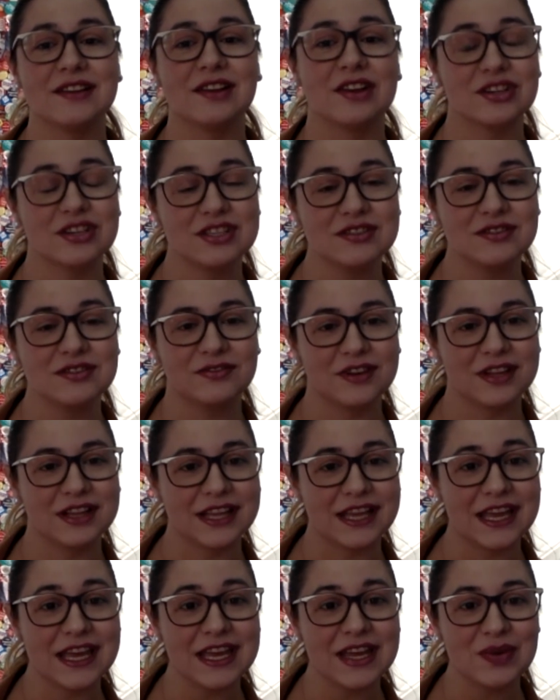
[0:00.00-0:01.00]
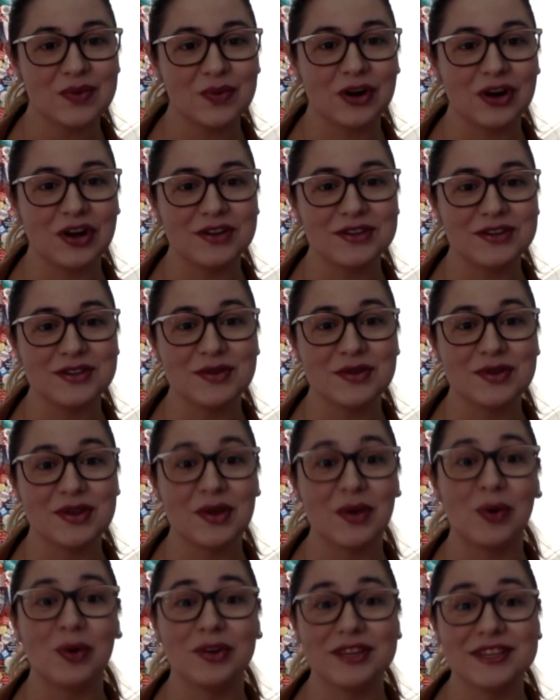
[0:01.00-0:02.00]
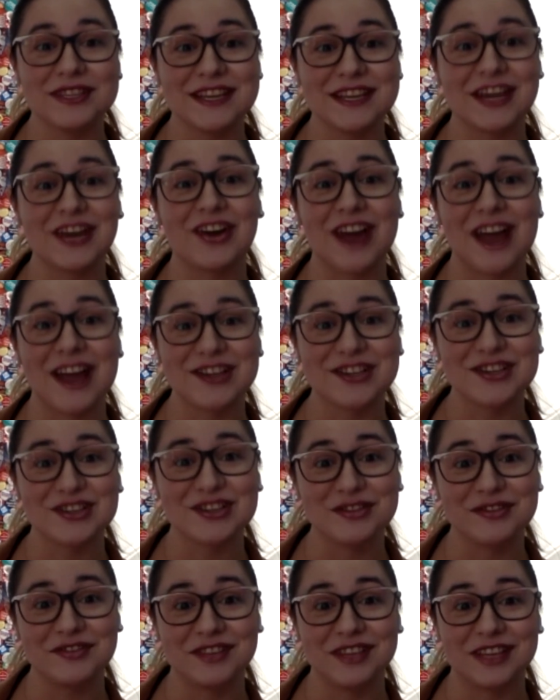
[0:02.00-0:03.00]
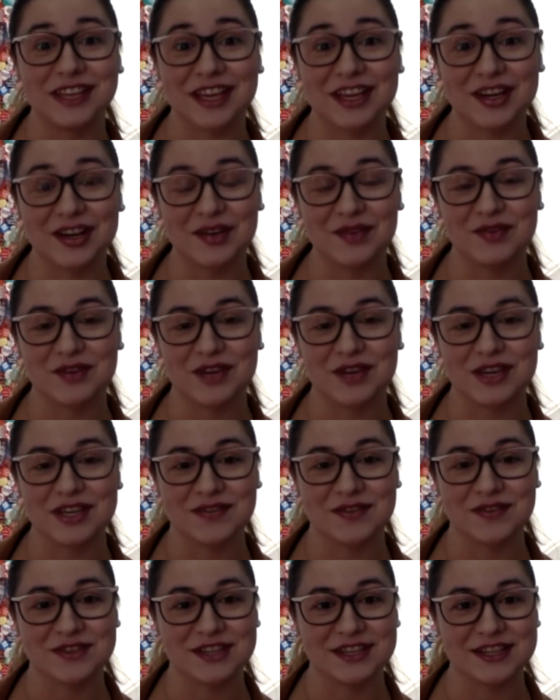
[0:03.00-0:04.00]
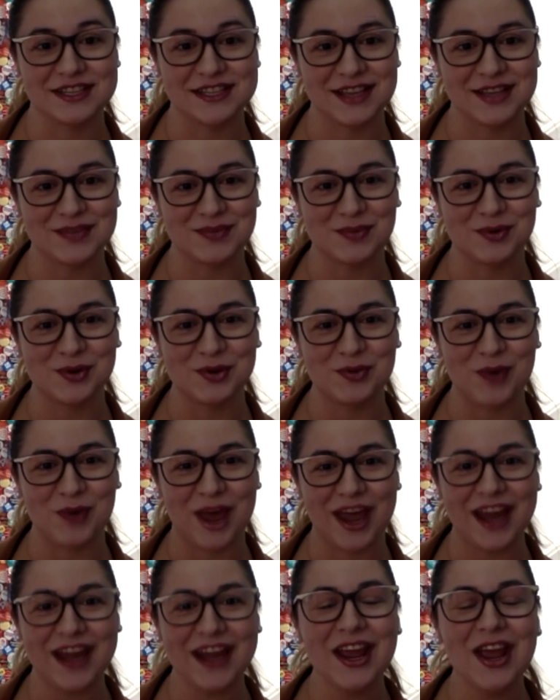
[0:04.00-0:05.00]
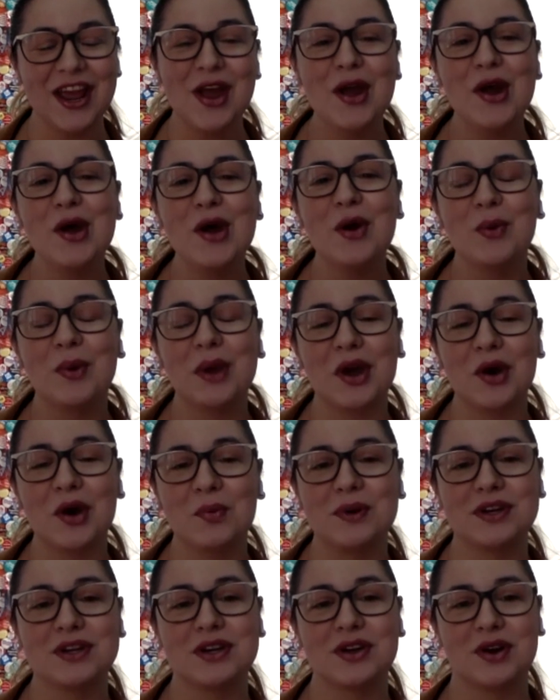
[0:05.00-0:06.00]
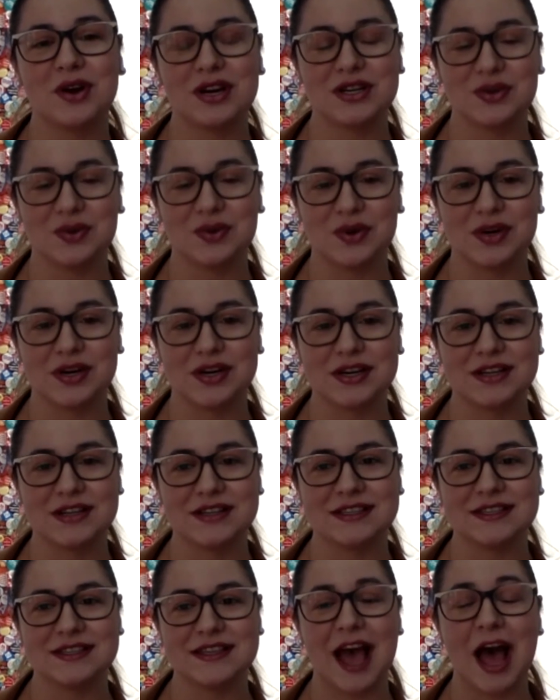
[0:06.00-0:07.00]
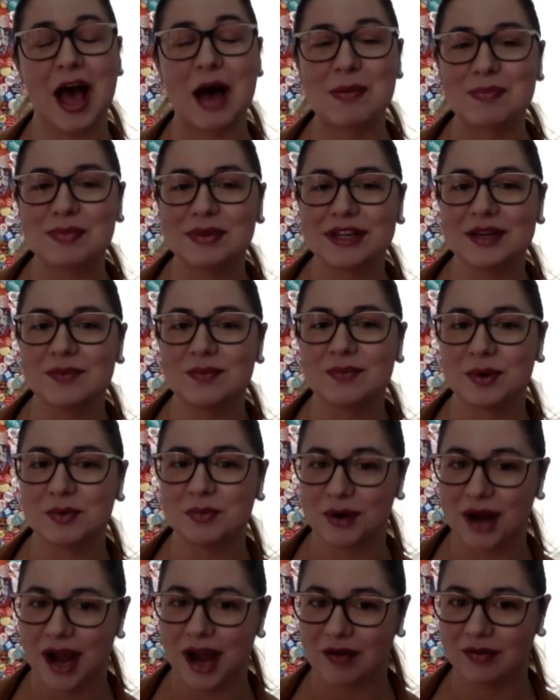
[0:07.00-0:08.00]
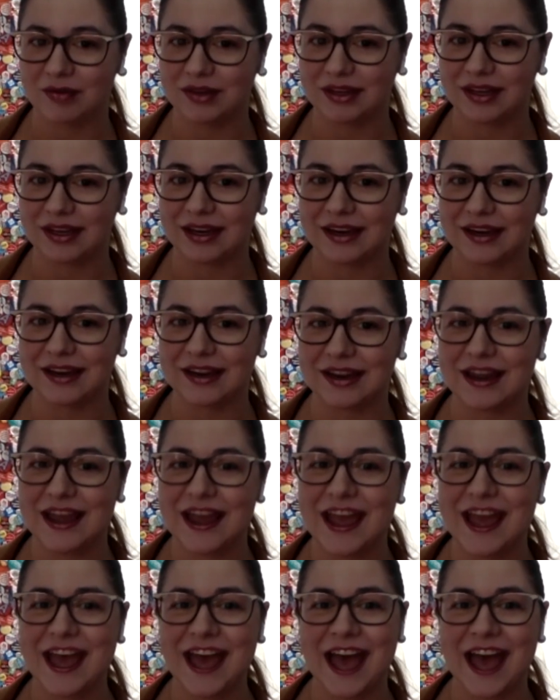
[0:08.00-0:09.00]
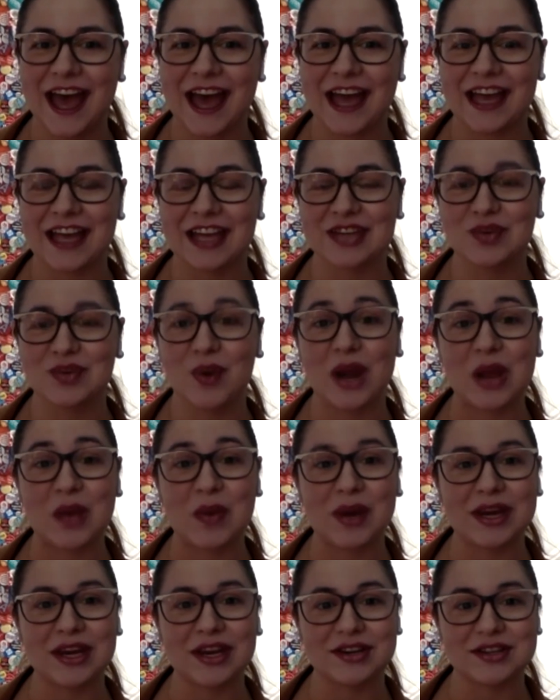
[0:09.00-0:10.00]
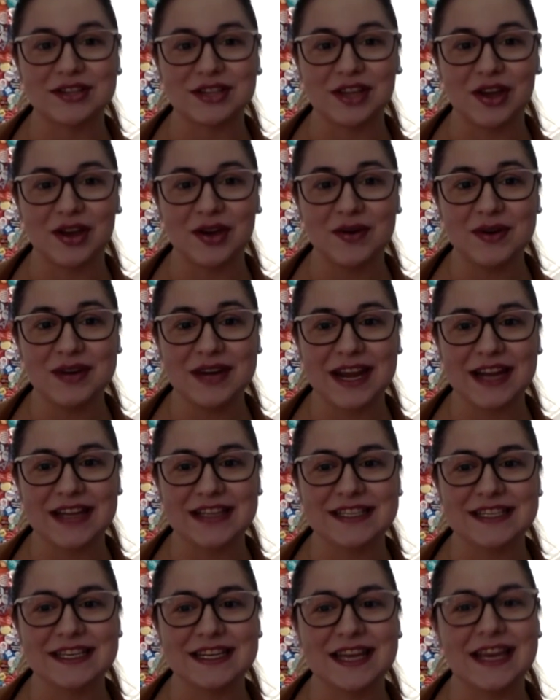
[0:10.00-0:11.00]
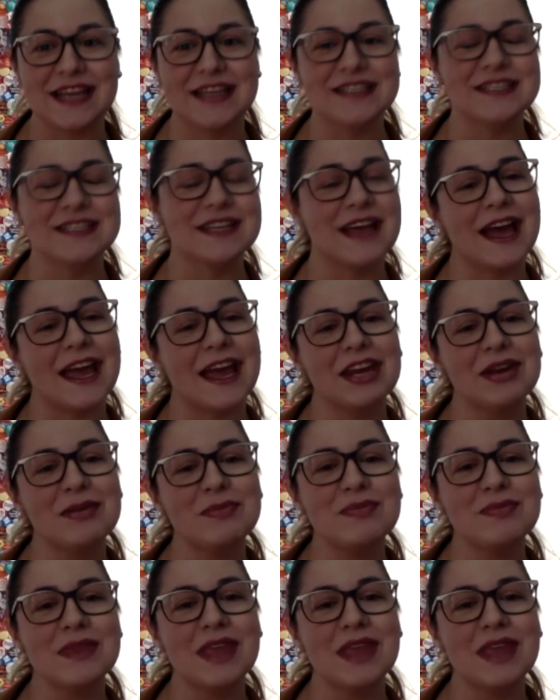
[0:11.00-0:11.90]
largest affiliate. We're also the oldest international affiliate of Dress for Success worldwide. We opened our doors humbly but proudly 21 years ago in 1999.